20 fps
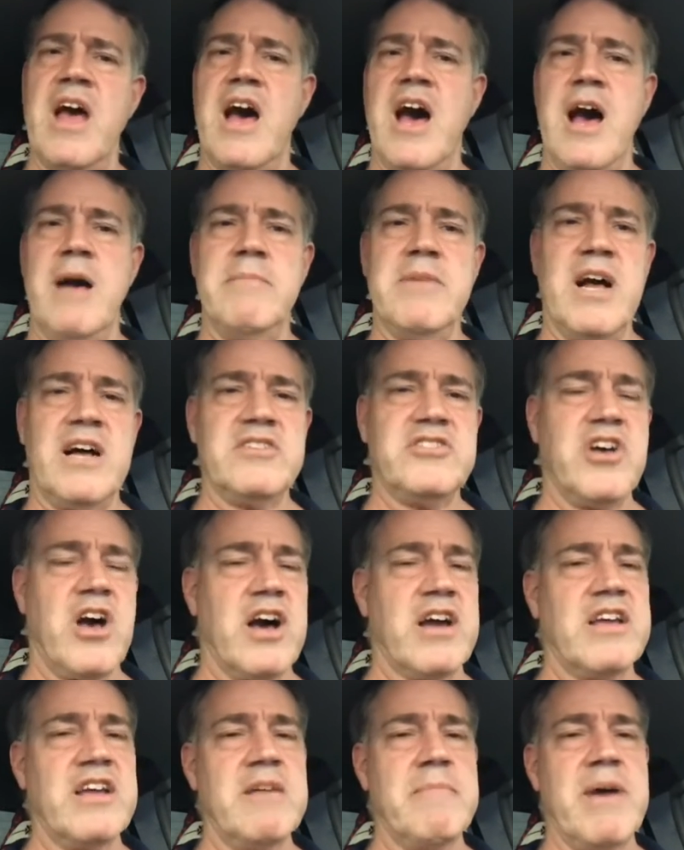I'm not
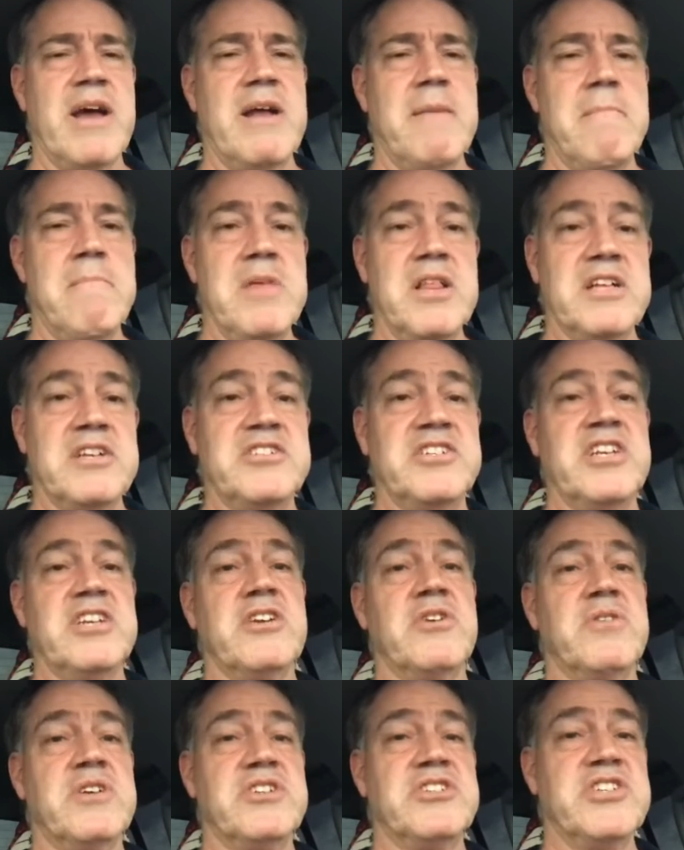talking about a
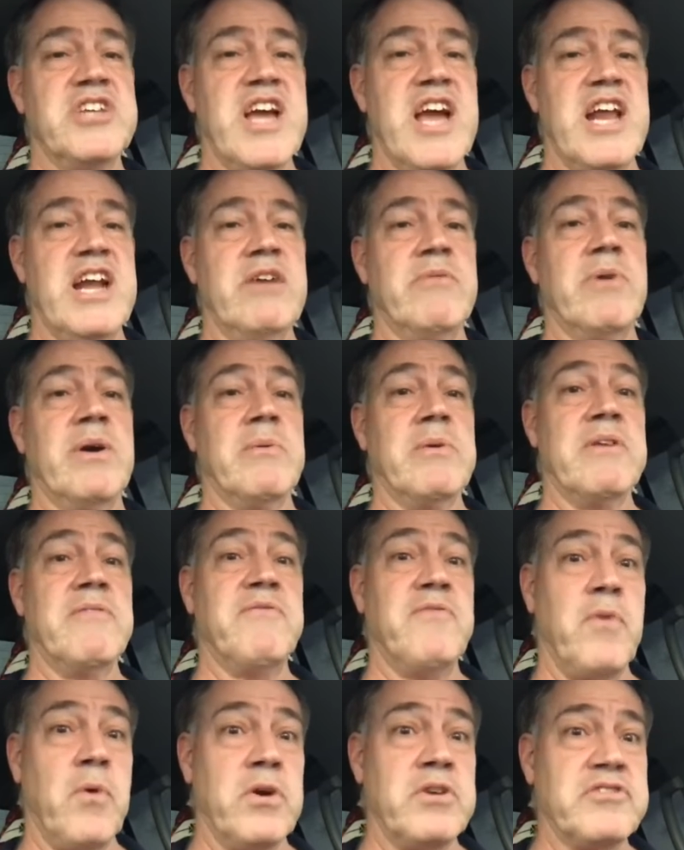militant Christianity where we
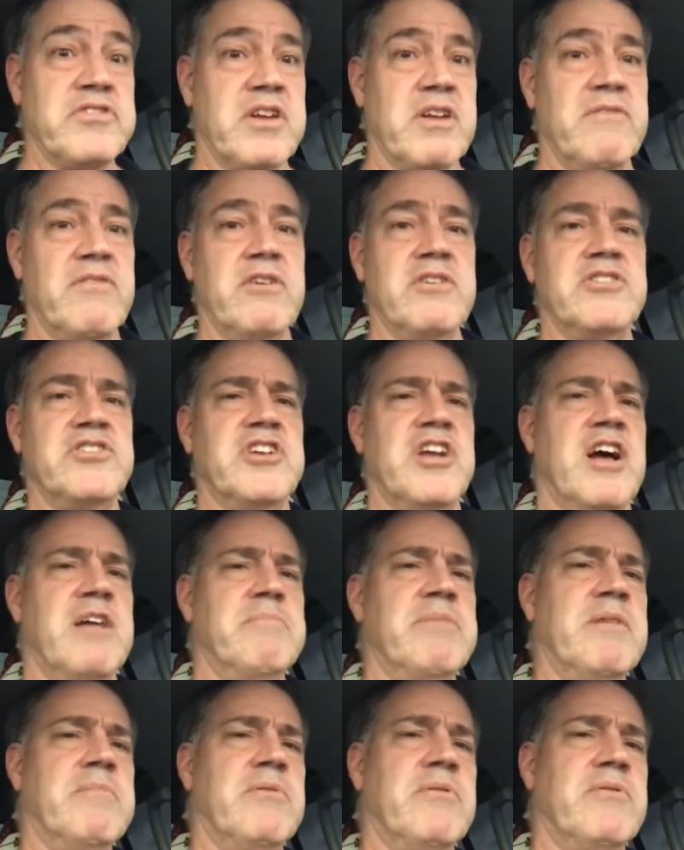force conversion on
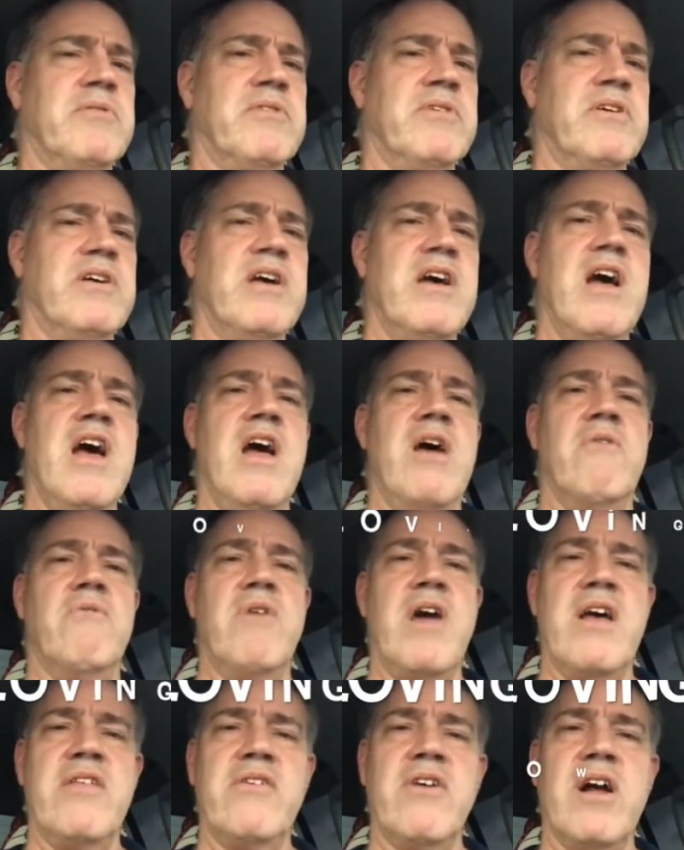people.
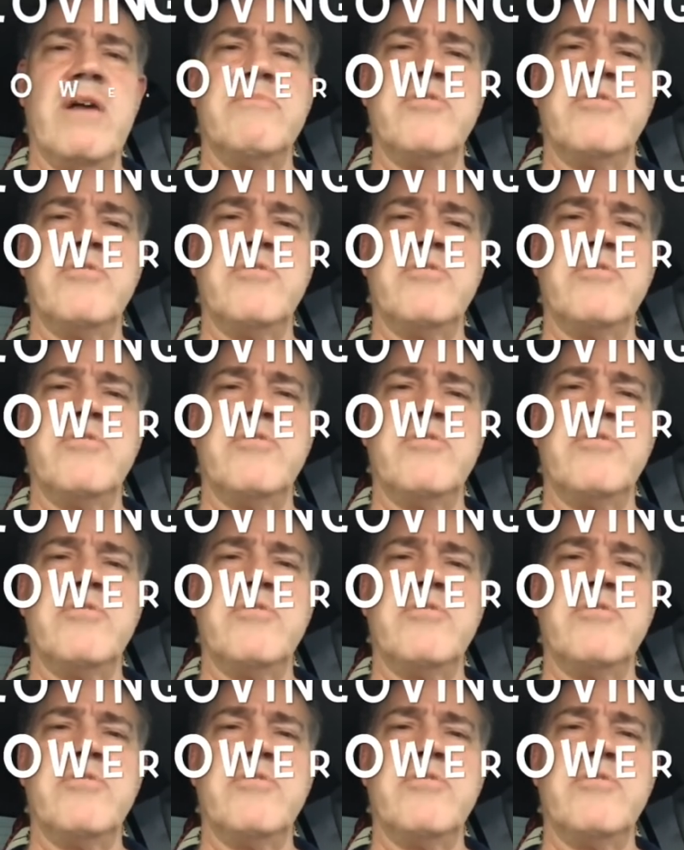Rather, I'm